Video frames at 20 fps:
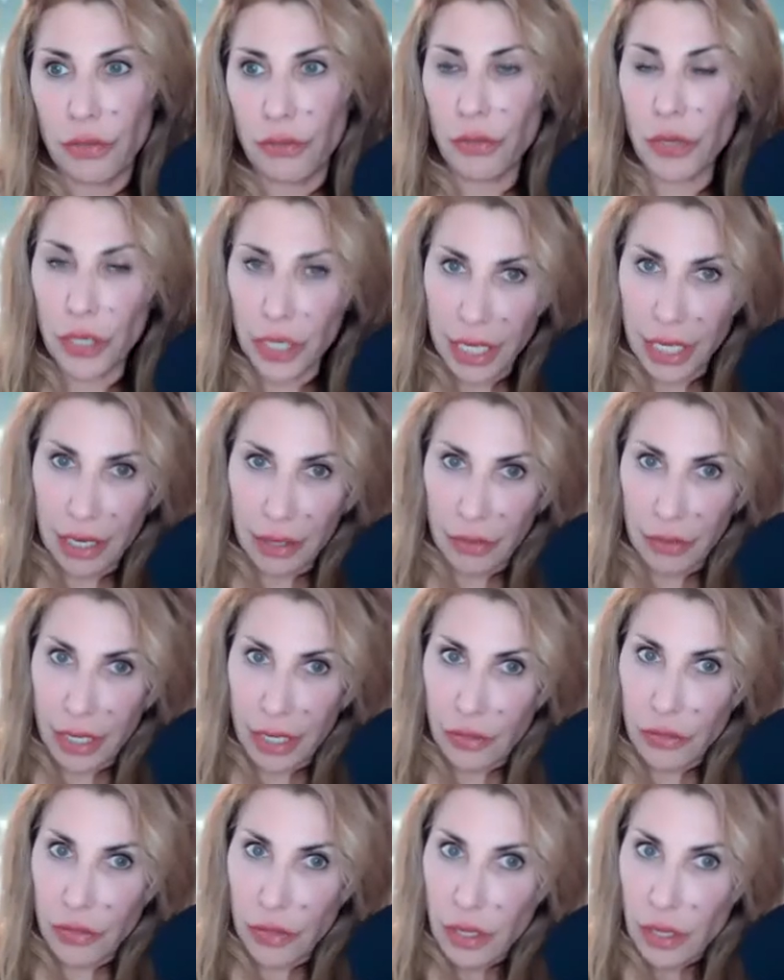of working
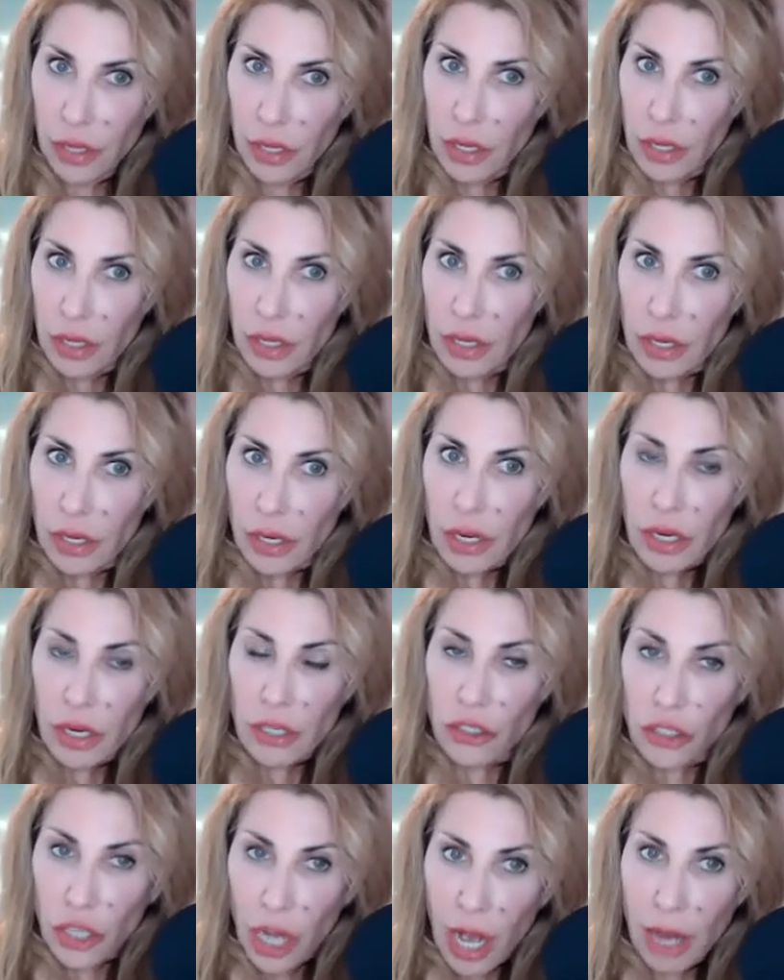with
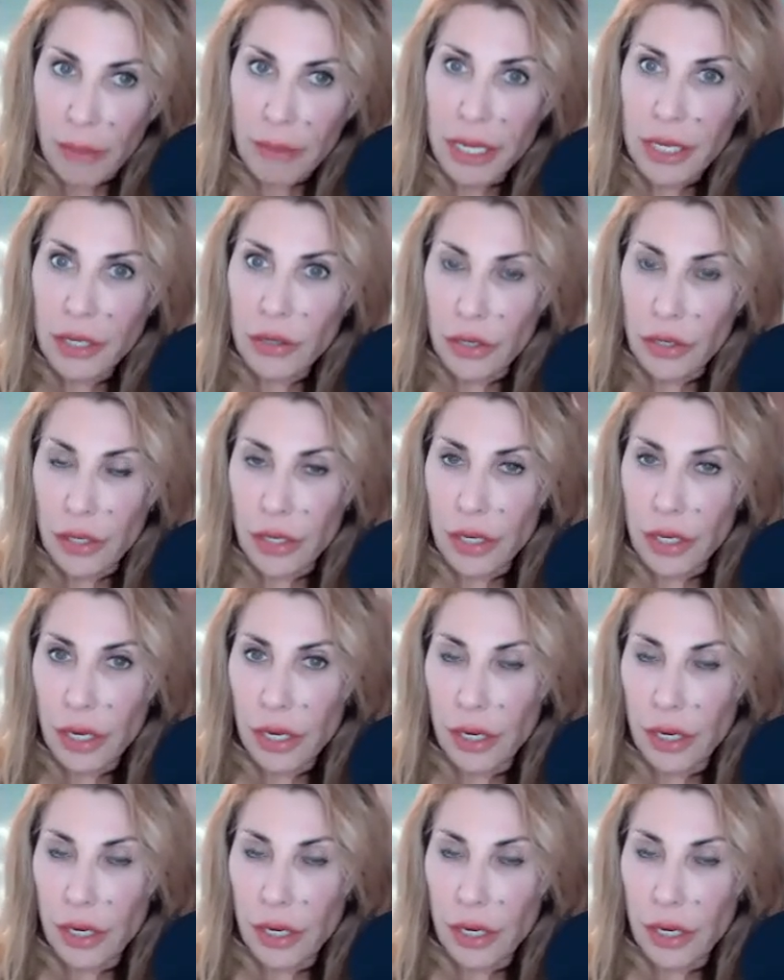a shaman or